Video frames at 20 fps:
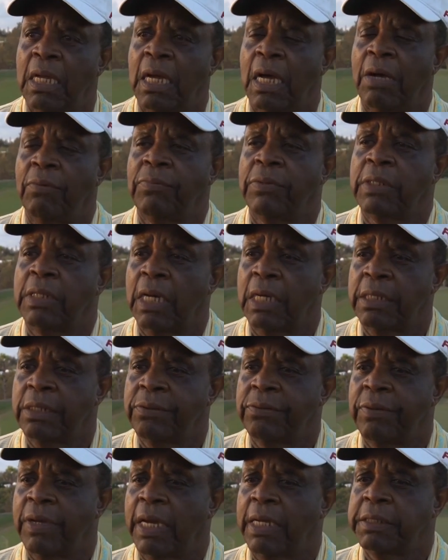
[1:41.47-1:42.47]
I went out
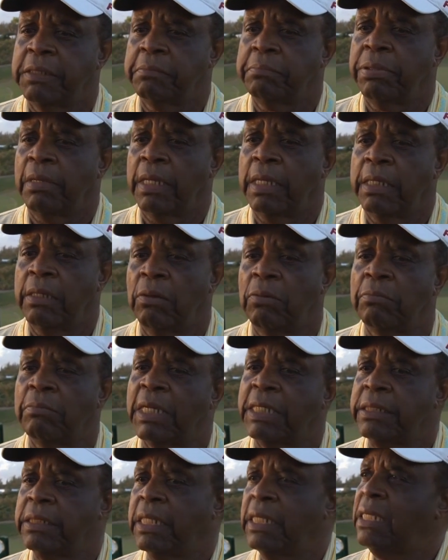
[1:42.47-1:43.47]
and tried to play on
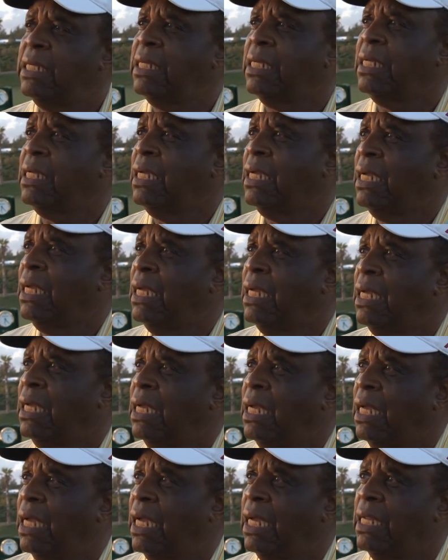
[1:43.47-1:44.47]
Monday.
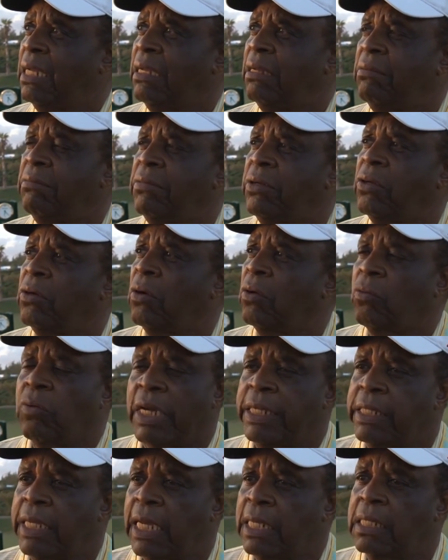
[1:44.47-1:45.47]
And, you know,
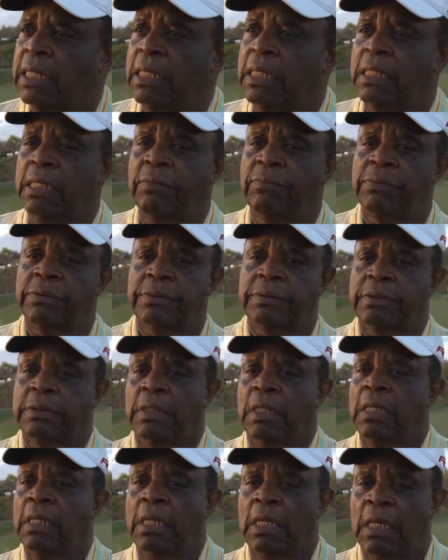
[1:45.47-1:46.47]
quite naturally, it was
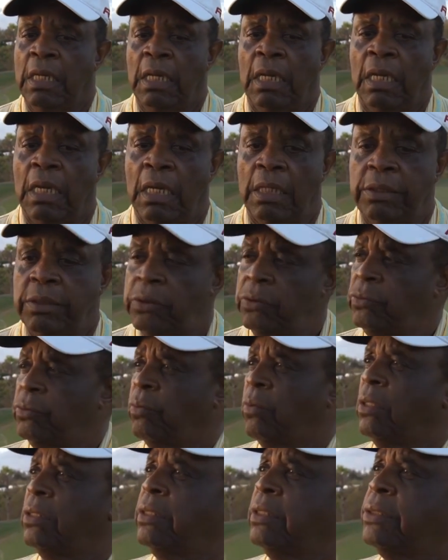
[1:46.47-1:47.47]
a
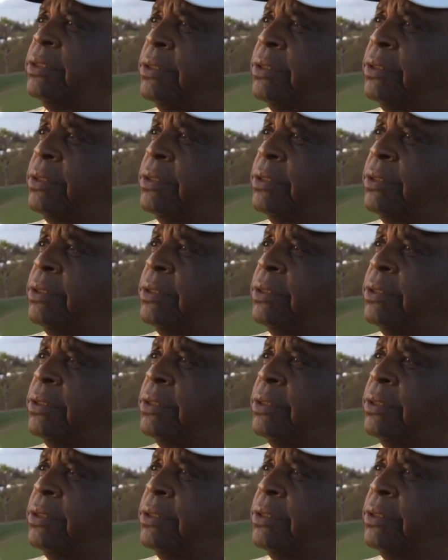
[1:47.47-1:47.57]
newsworthy